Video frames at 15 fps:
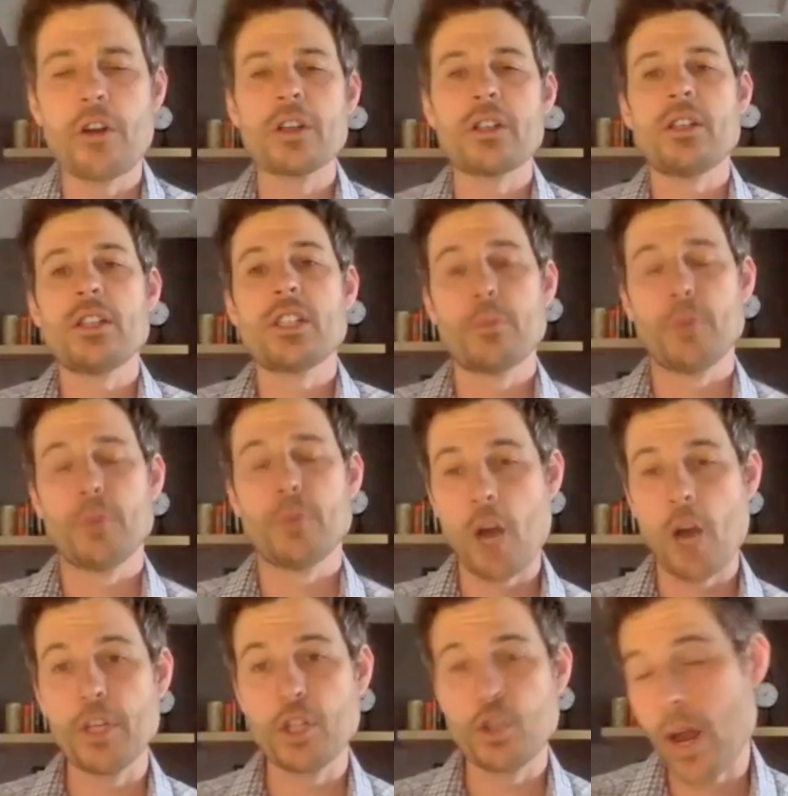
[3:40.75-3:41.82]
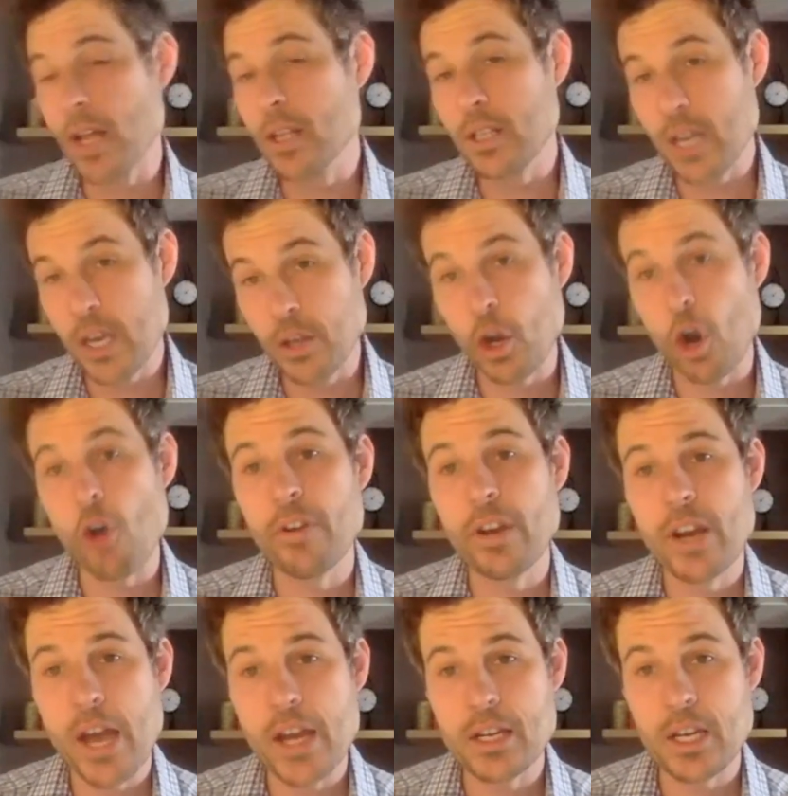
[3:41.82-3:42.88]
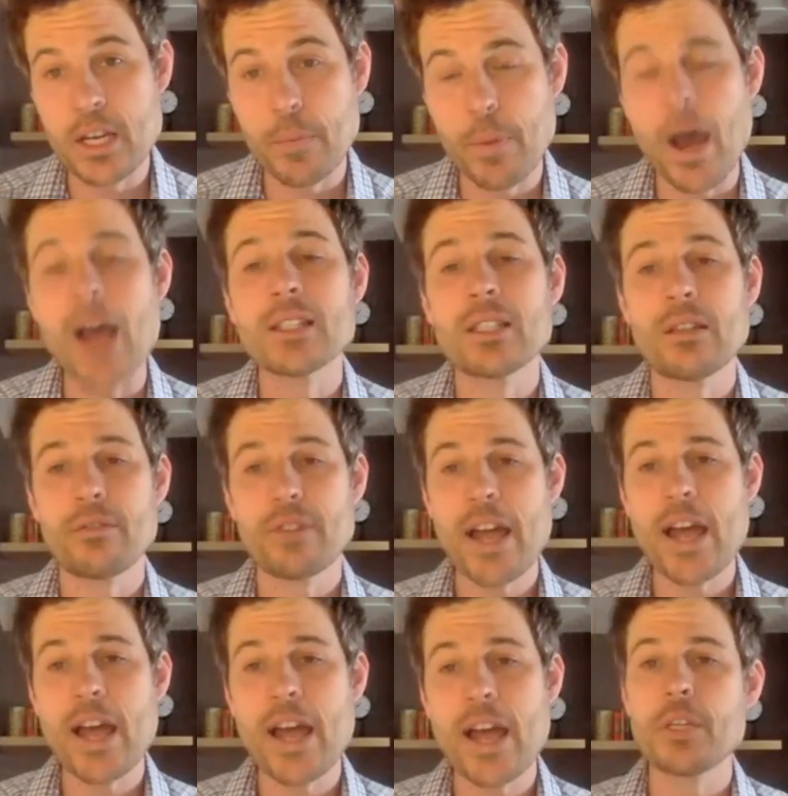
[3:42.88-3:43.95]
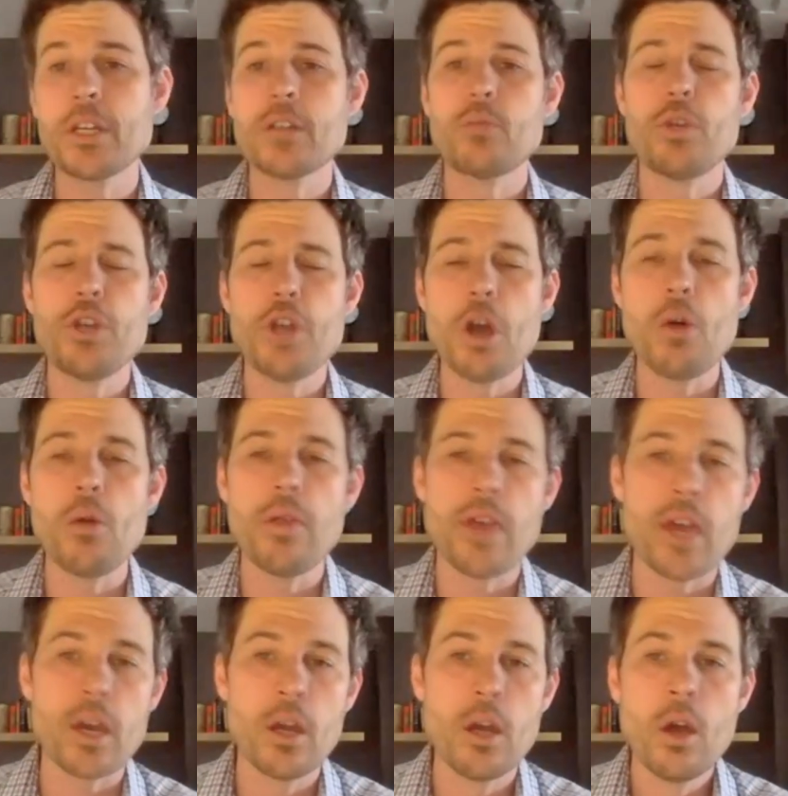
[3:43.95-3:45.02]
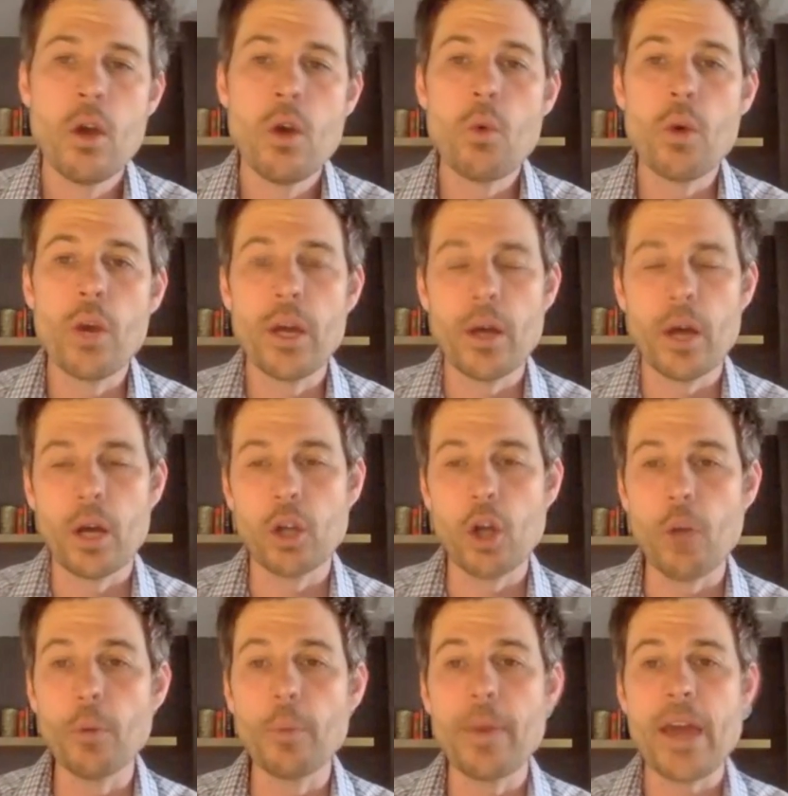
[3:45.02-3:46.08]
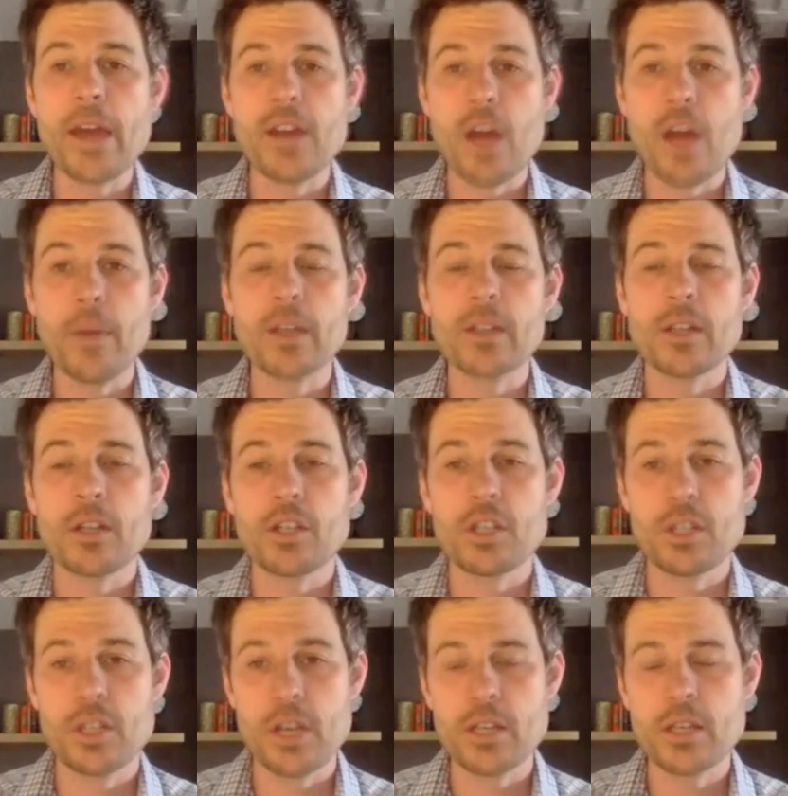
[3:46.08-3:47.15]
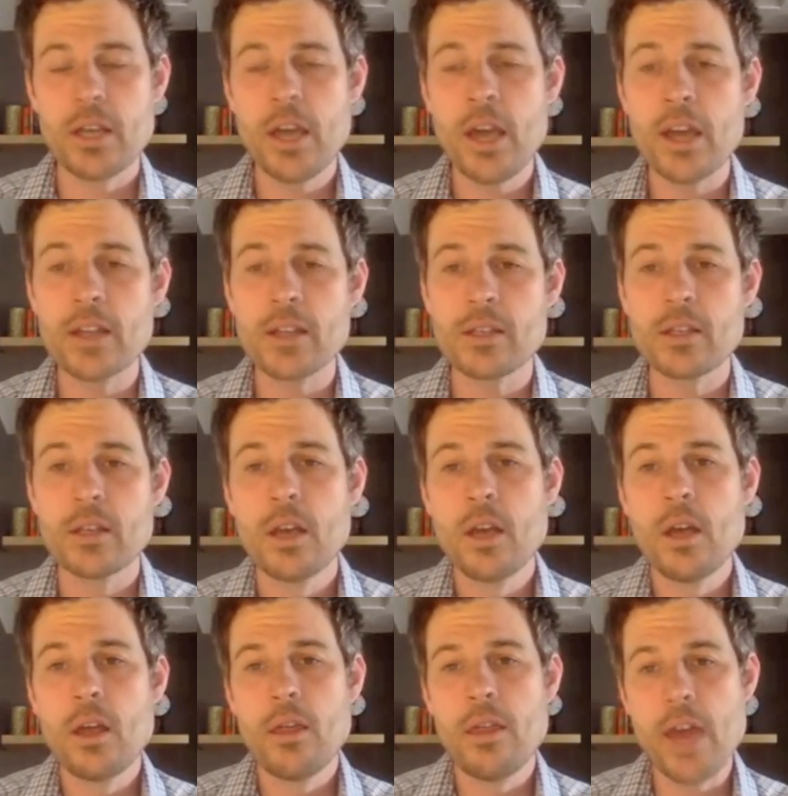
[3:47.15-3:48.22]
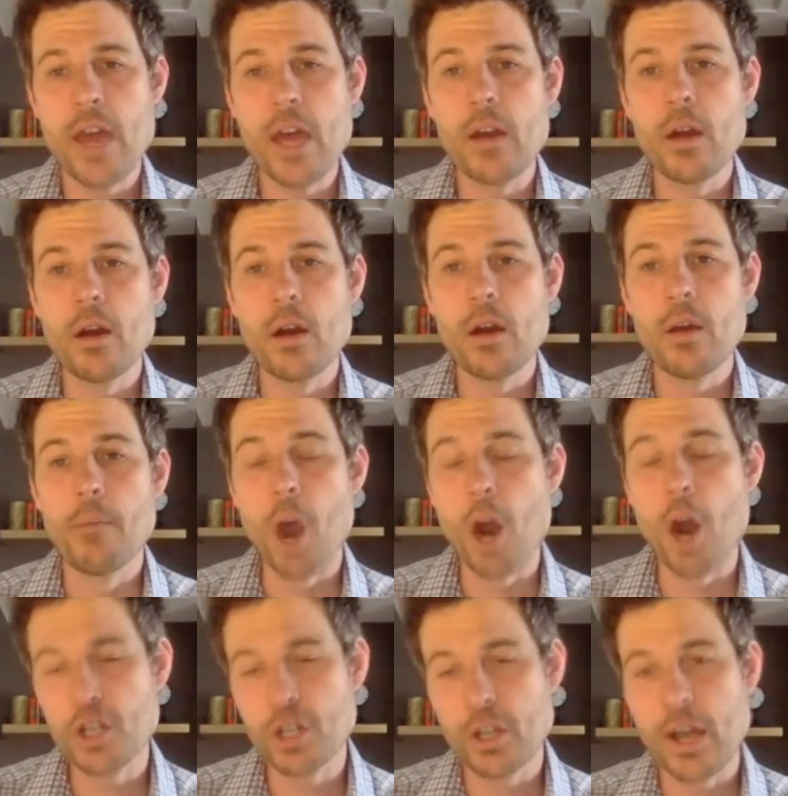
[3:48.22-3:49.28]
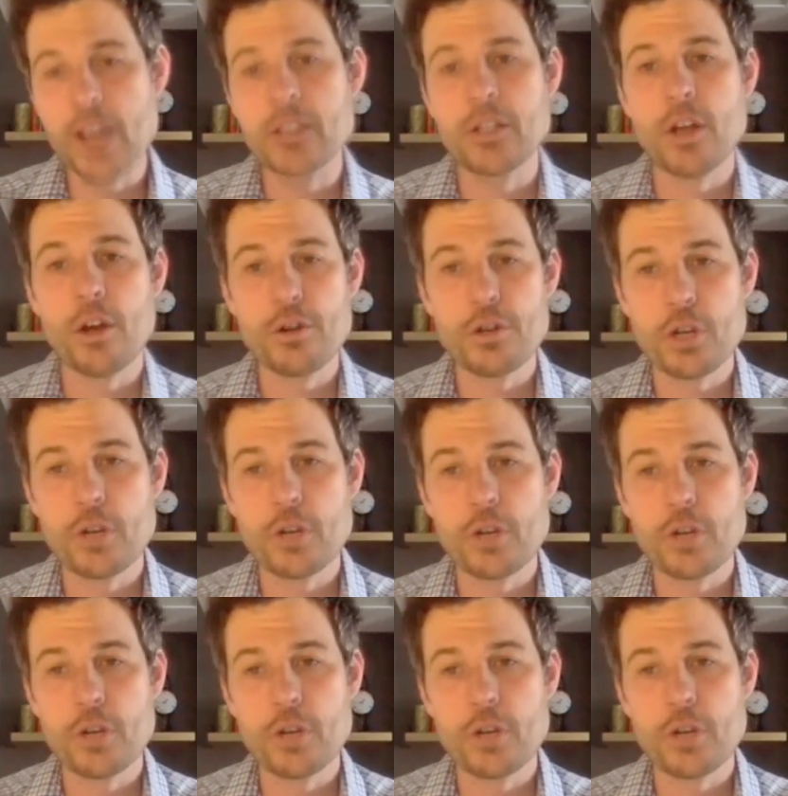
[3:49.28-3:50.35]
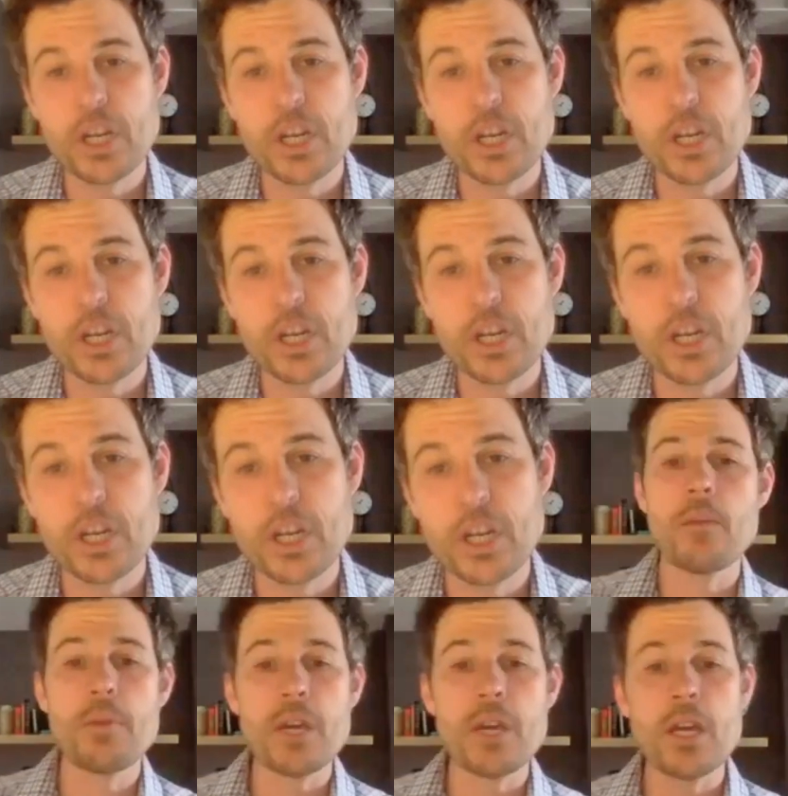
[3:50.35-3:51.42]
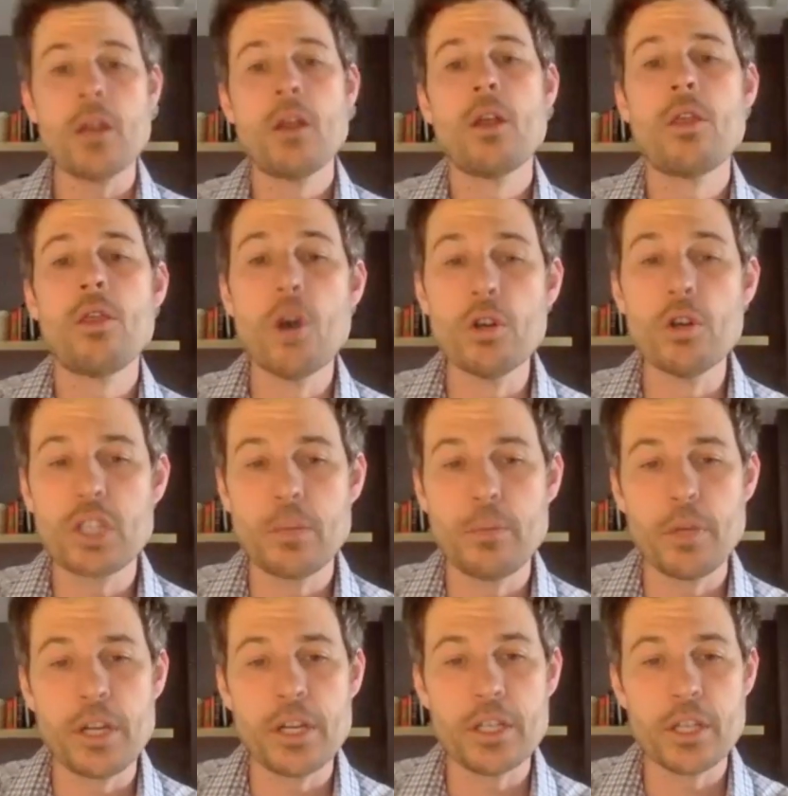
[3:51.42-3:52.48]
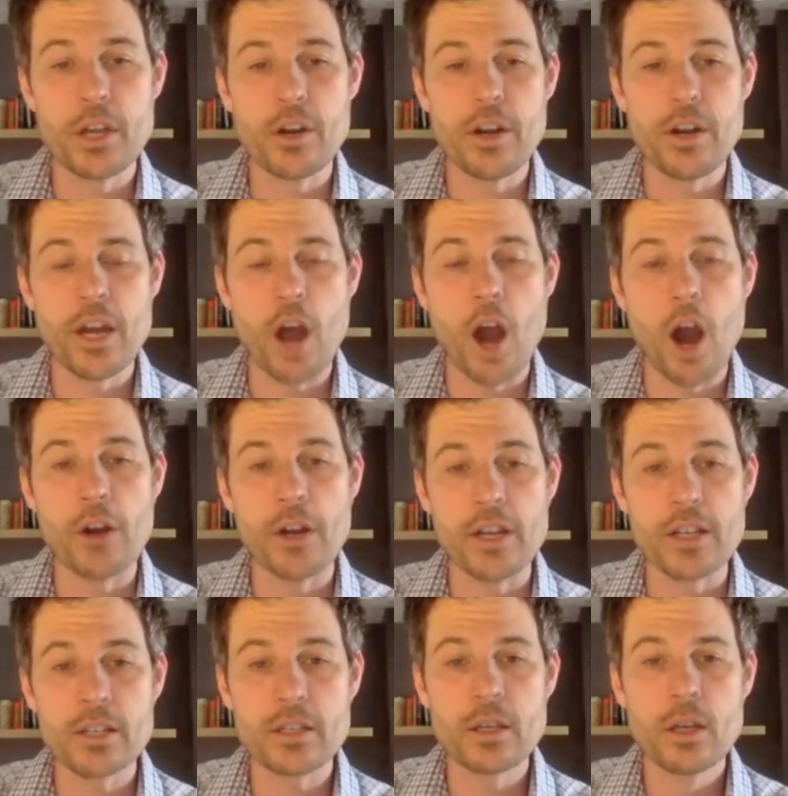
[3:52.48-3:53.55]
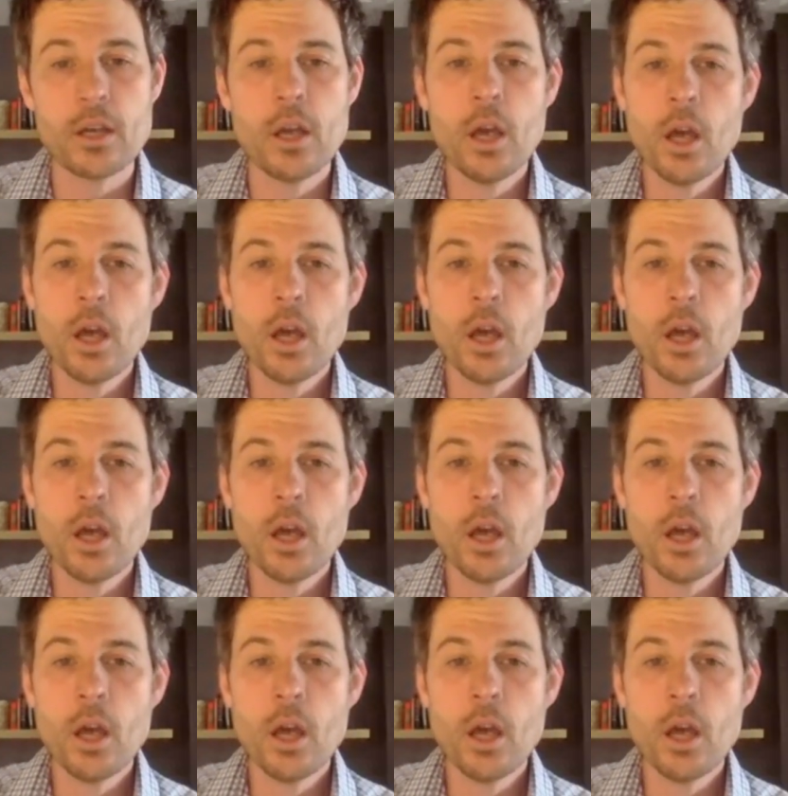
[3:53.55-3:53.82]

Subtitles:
see some alarming trends in COVID-19 positive tests, because we know that when a global pandemic such as this hits, that marginalized and underserved communities are typically going to be those communities that are hit hardest.